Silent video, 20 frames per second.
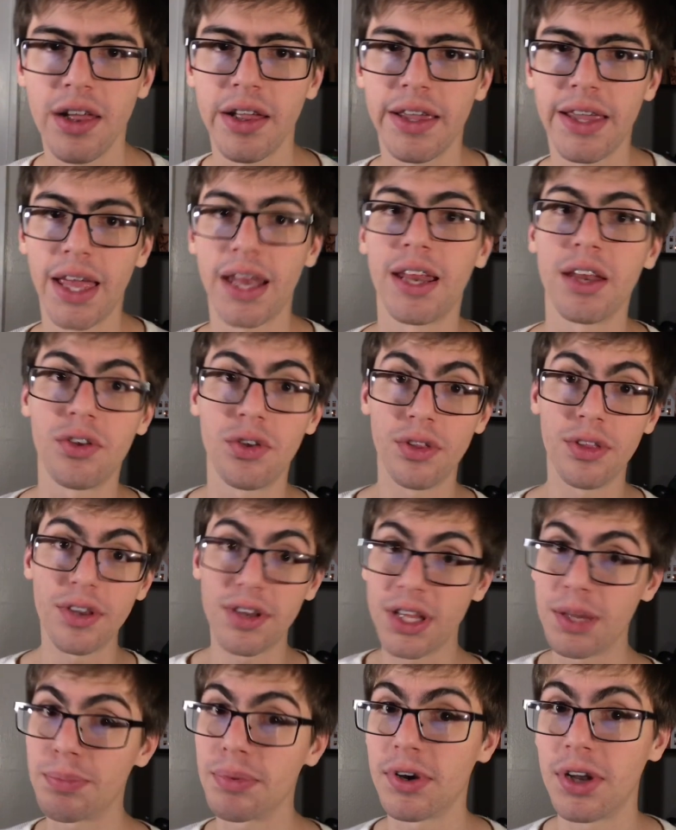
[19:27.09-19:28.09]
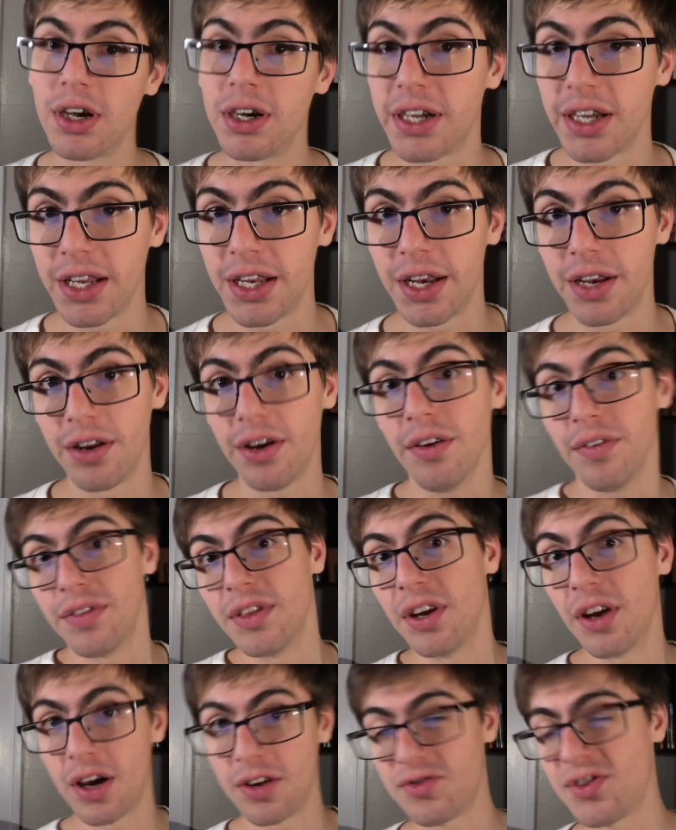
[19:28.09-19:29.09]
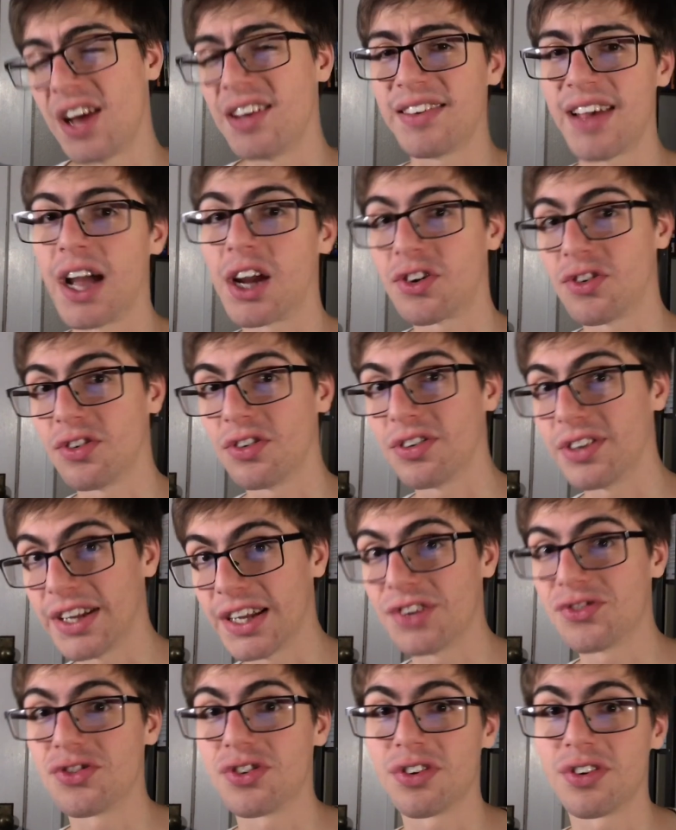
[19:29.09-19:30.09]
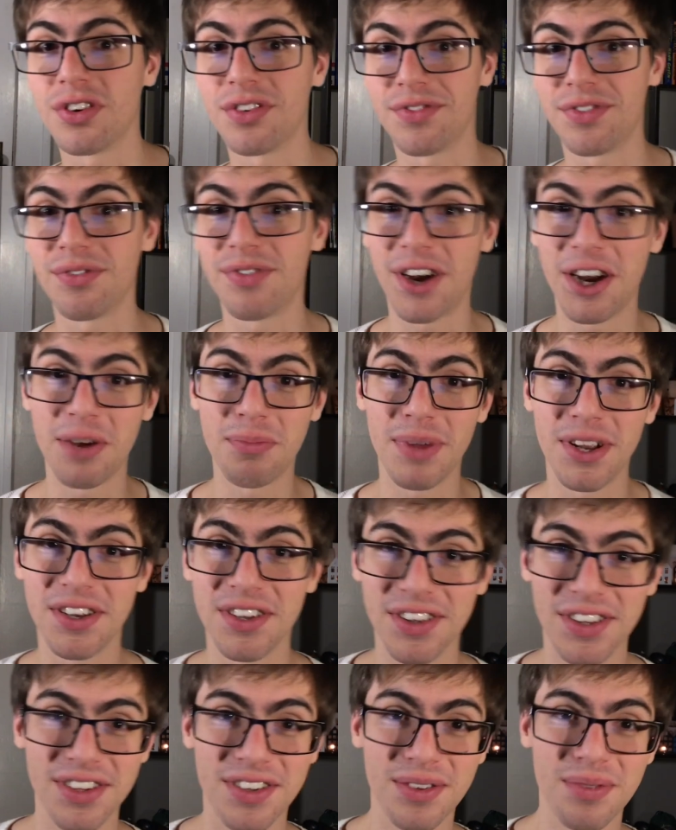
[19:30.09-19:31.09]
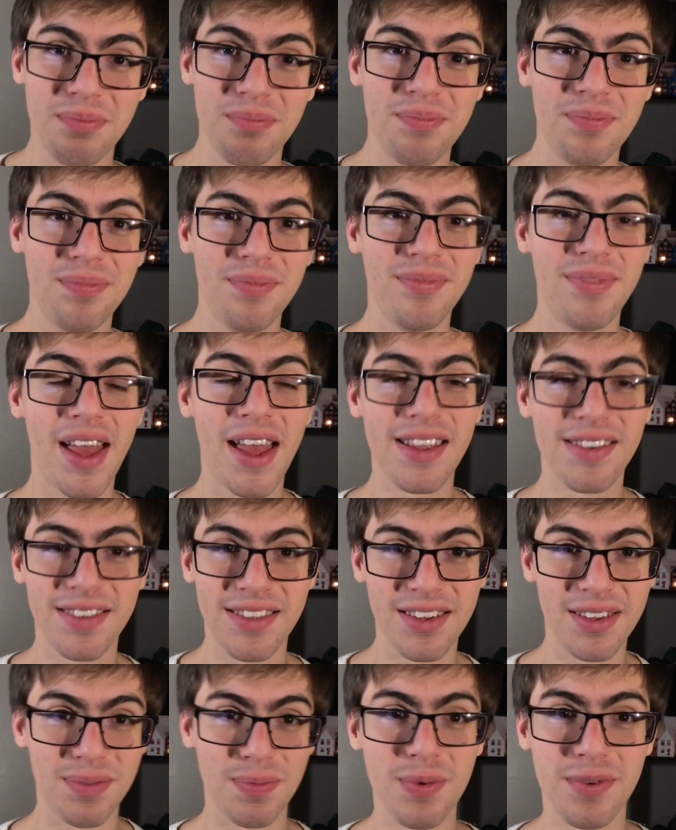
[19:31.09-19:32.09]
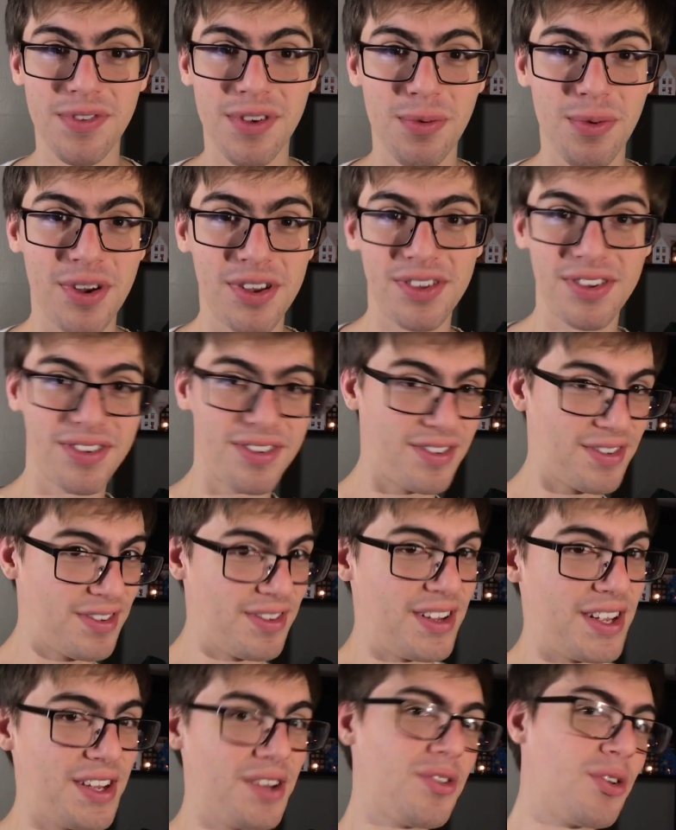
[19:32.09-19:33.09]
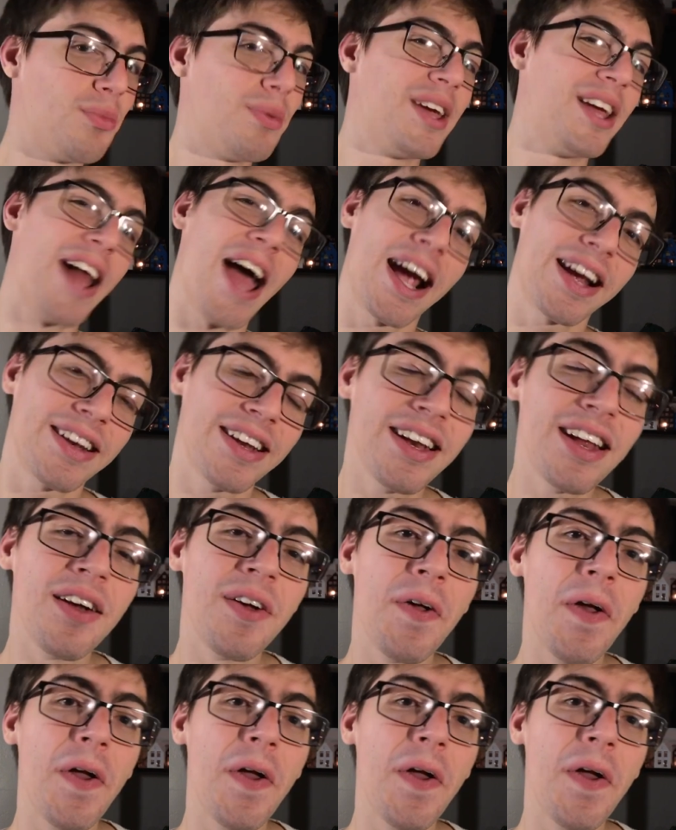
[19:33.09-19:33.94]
getting to the deeper nugget of the non-transactional nature of environmentalism as this movie wants it to be enacted.